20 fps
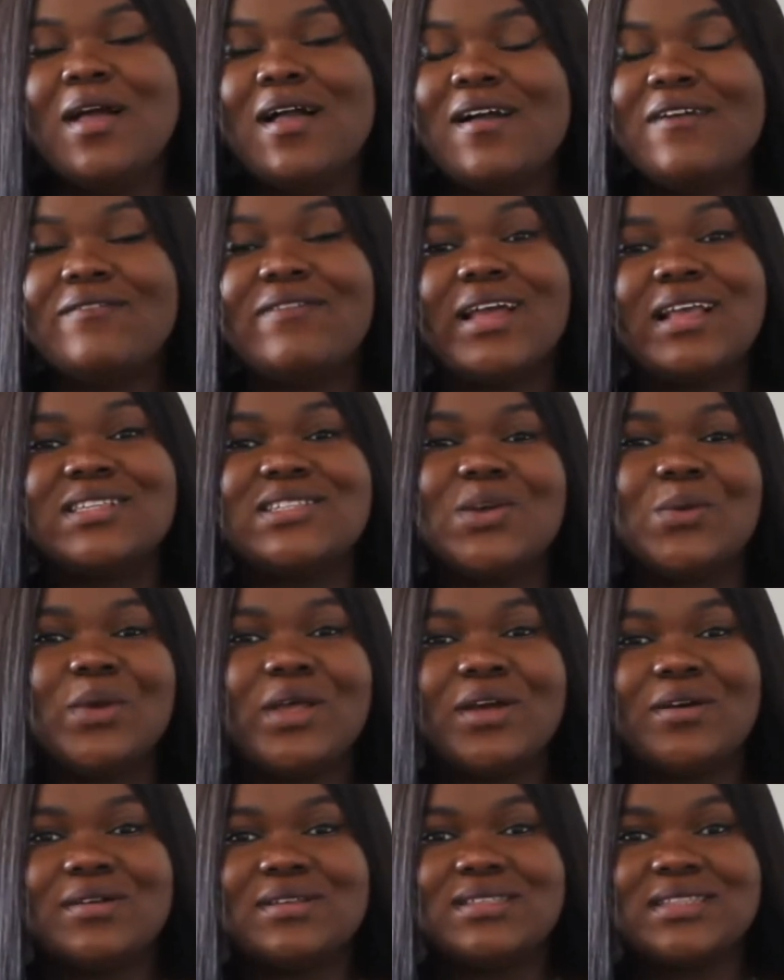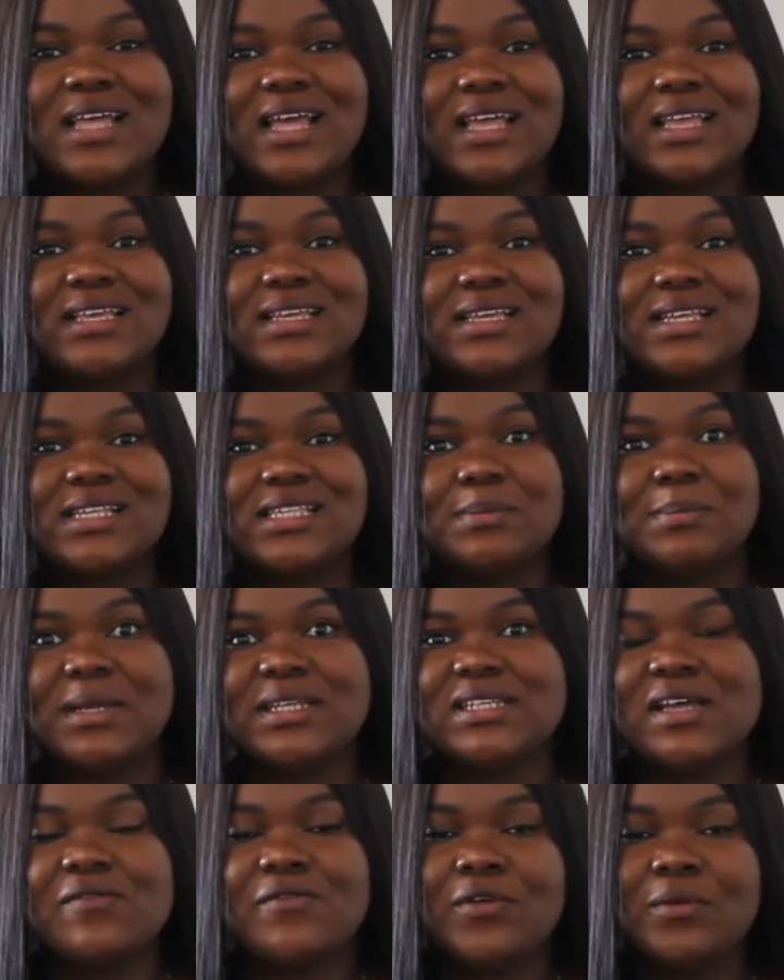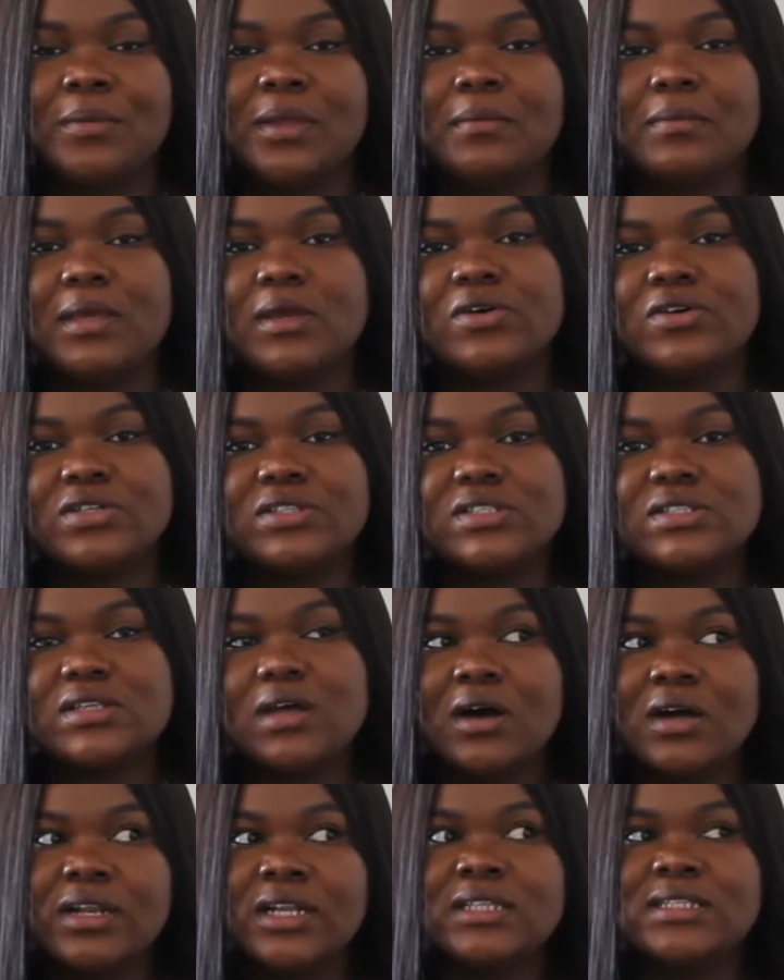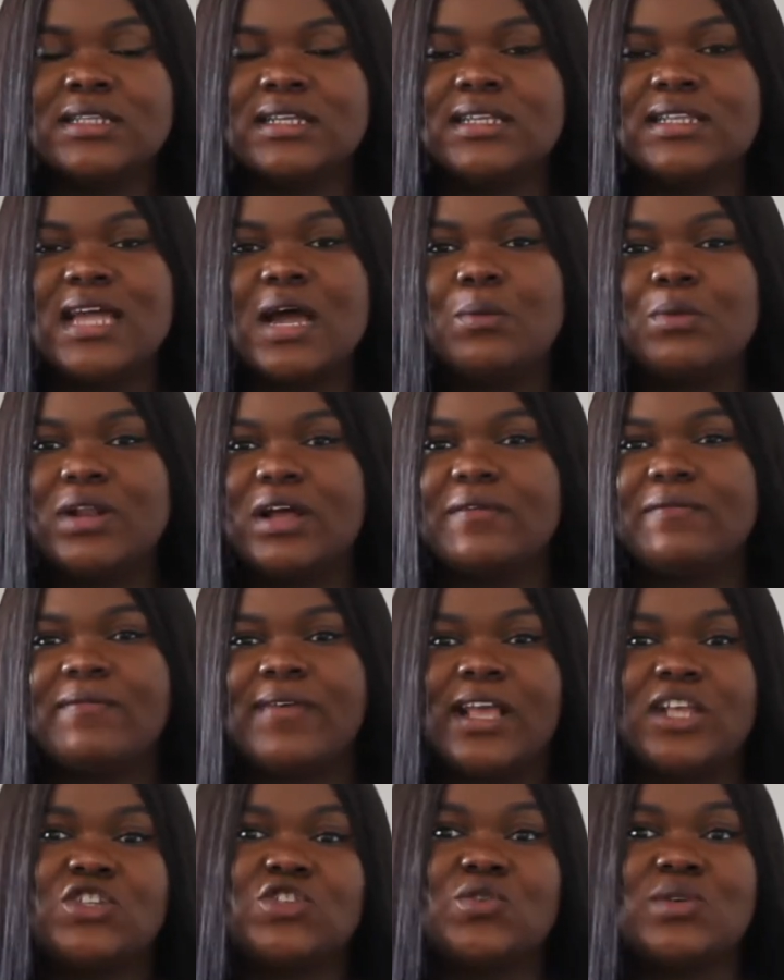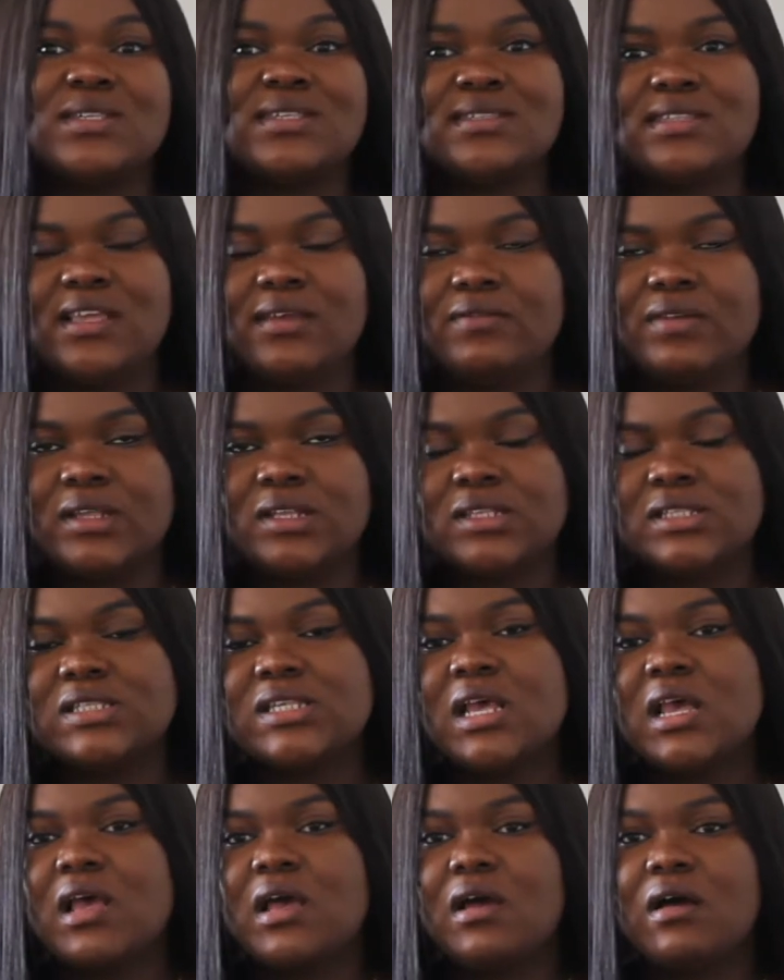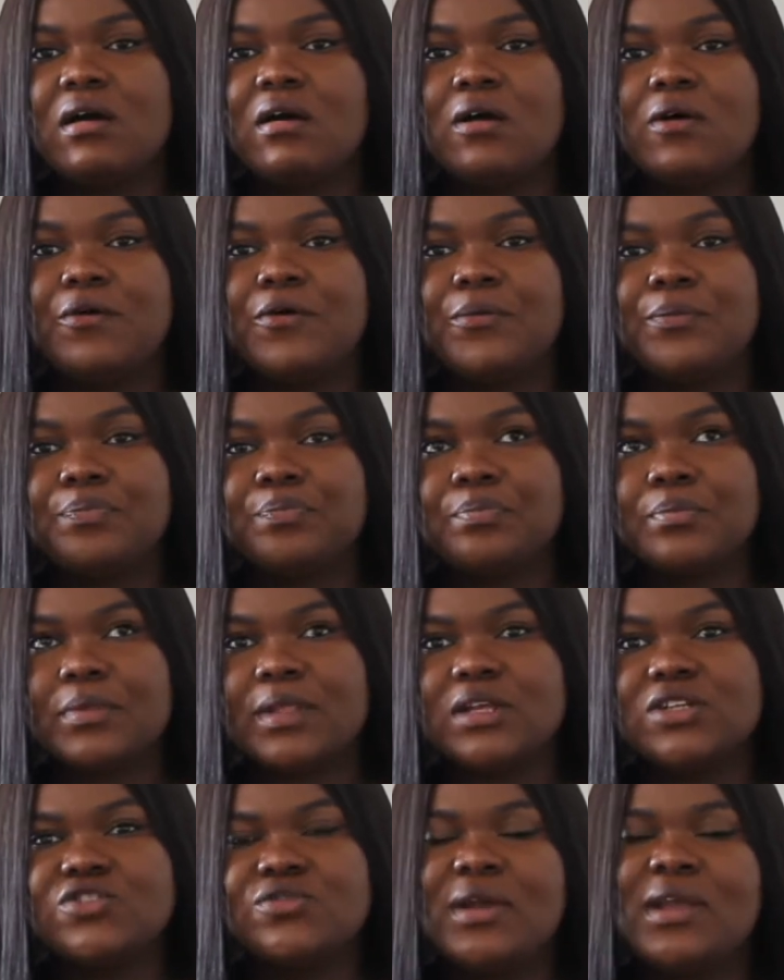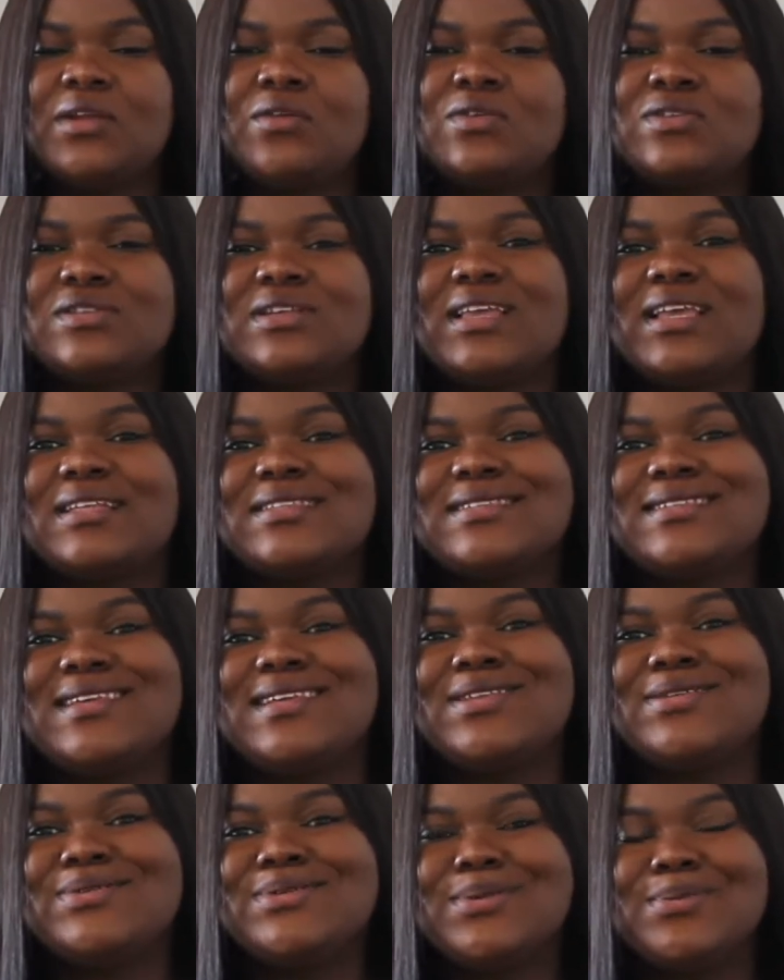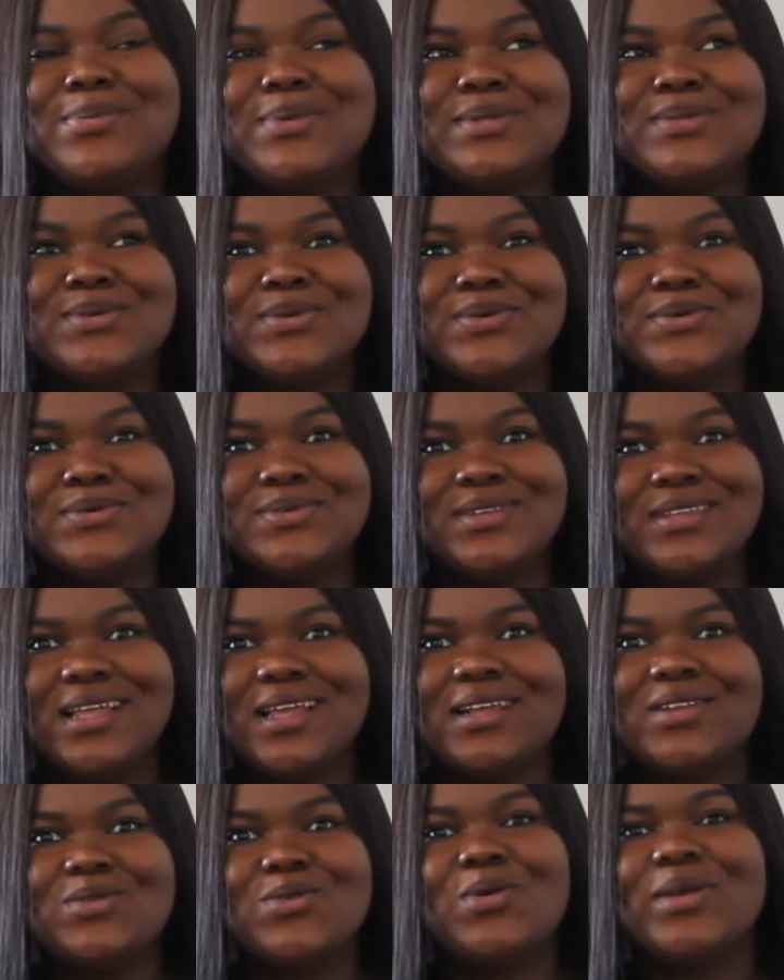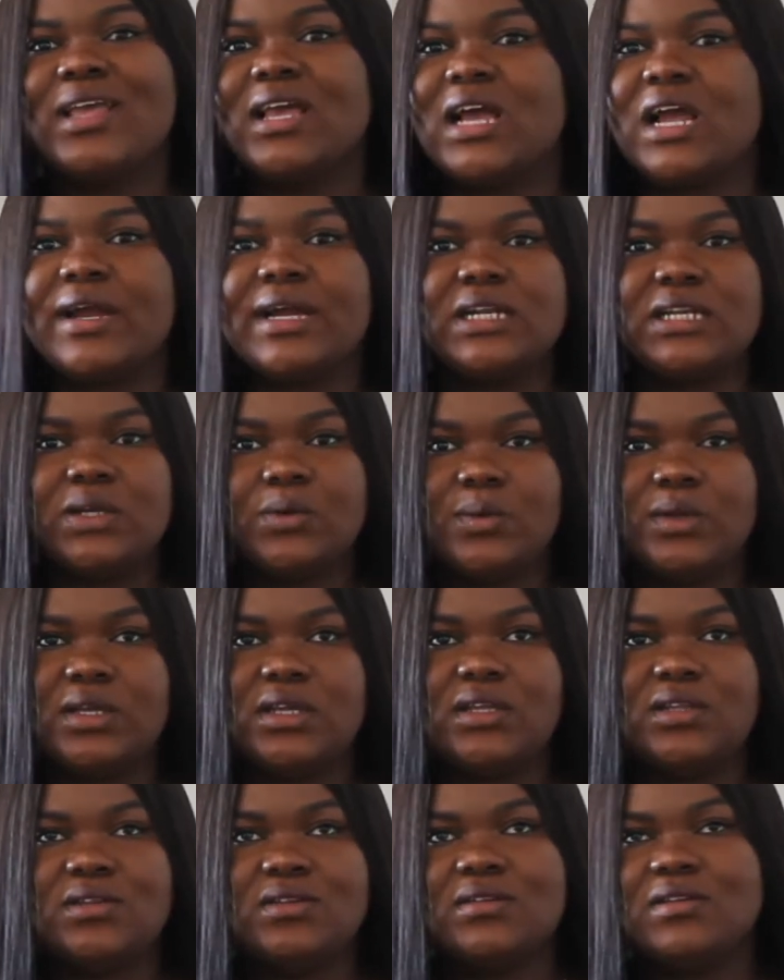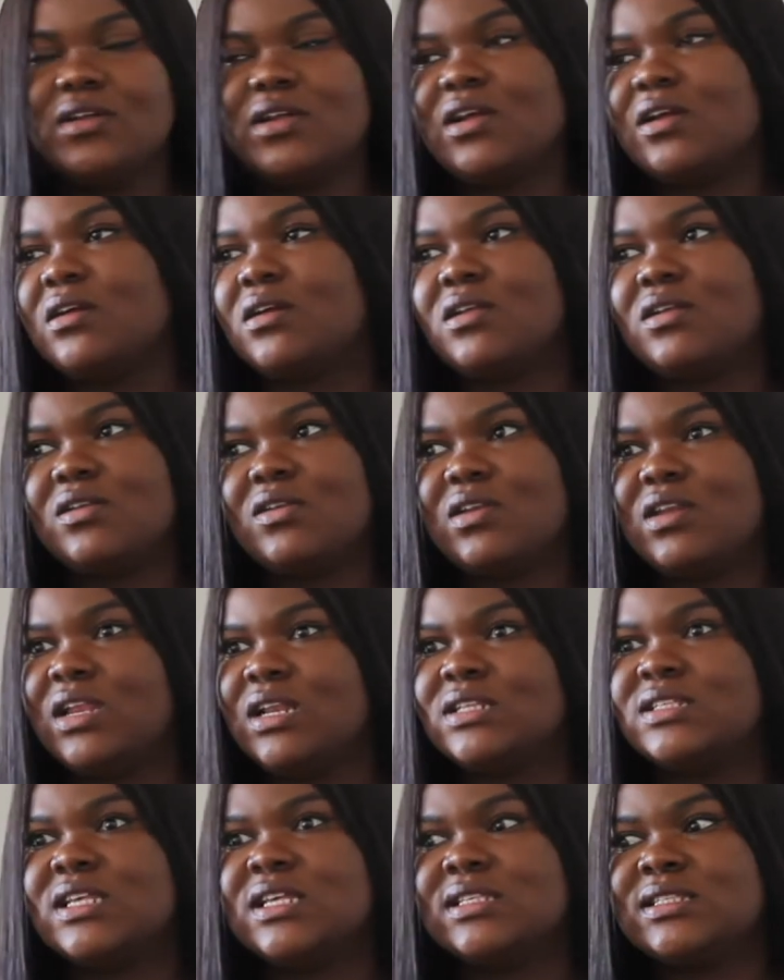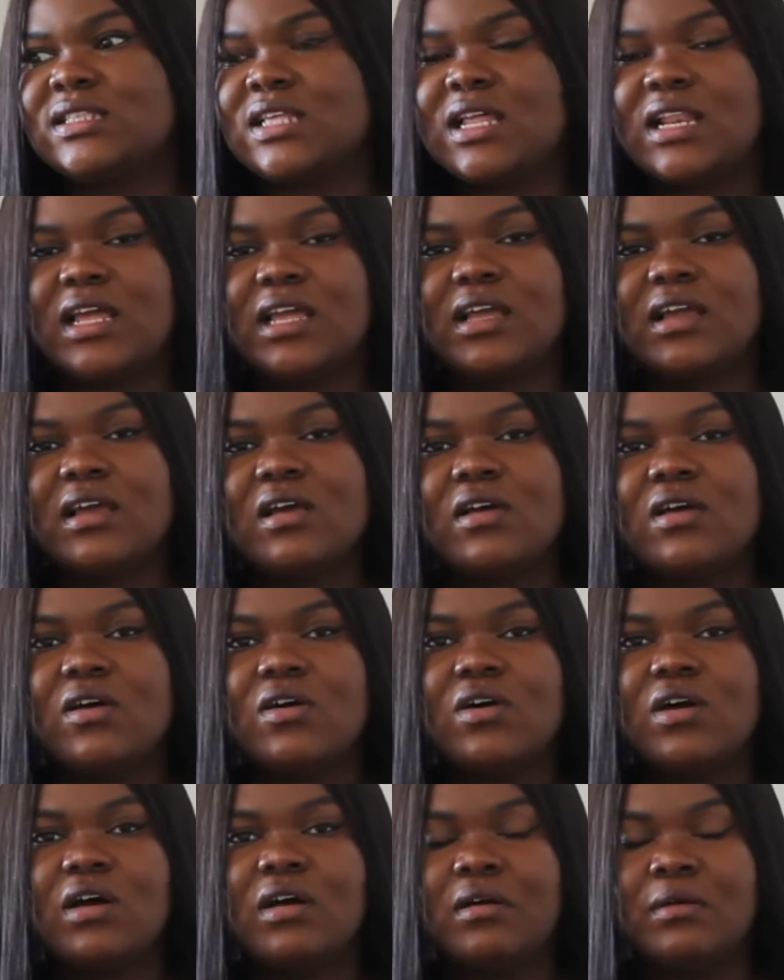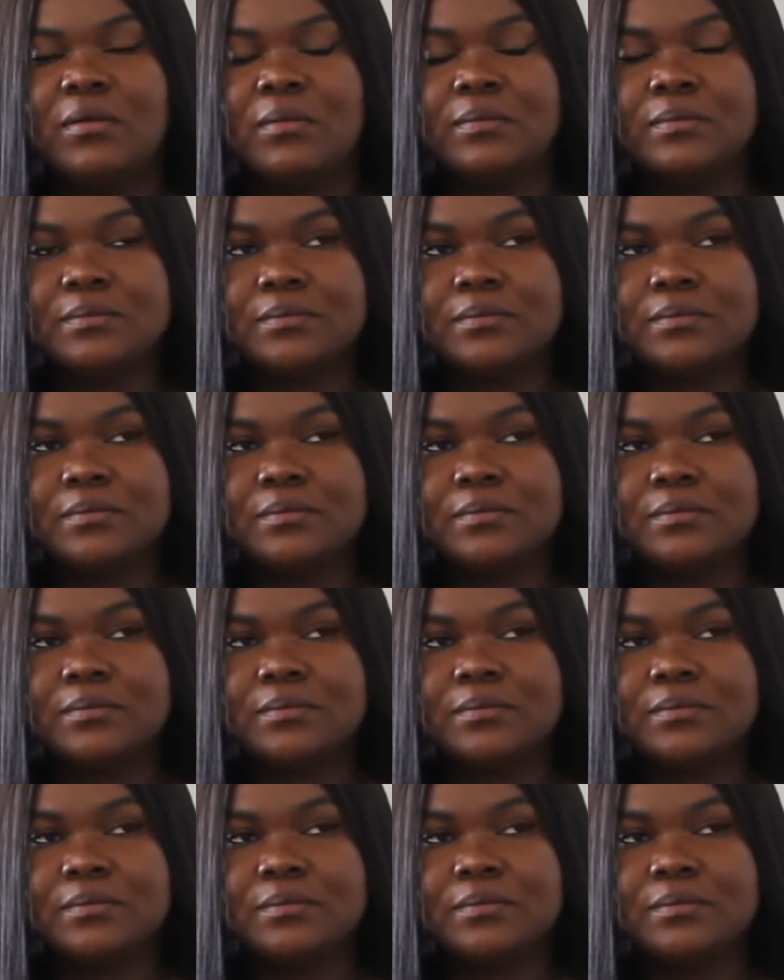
find somewhere else that is better for me, because honestly that would affect your savings. Try not to get a little bit of, I don't get carried away, in the sense that, like, I'm